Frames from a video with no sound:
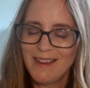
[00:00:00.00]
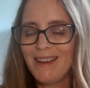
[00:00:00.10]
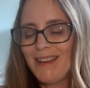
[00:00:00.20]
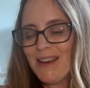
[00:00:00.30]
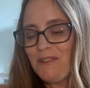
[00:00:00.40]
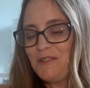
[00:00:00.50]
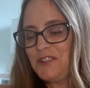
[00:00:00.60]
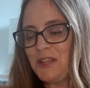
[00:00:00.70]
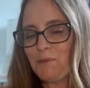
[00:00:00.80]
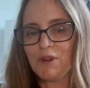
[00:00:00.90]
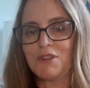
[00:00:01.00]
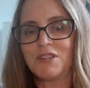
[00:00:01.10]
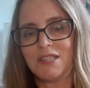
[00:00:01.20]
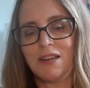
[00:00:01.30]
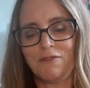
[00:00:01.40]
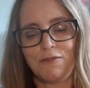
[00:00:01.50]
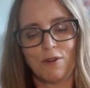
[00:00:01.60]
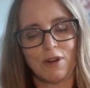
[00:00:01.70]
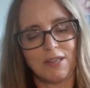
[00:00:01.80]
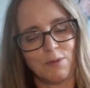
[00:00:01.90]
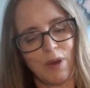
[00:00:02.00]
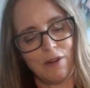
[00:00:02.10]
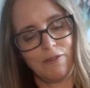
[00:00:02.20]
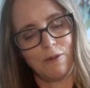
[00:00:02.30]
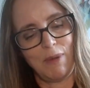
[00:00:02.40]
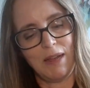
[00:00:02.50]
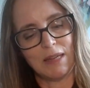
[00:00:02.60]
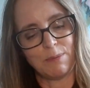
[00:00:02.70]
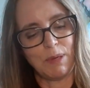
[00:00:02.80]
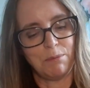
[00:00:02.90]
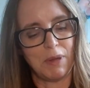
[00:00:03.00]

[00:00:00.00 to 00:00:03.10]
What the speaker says: And I originally purchased it for a sweater for my husband,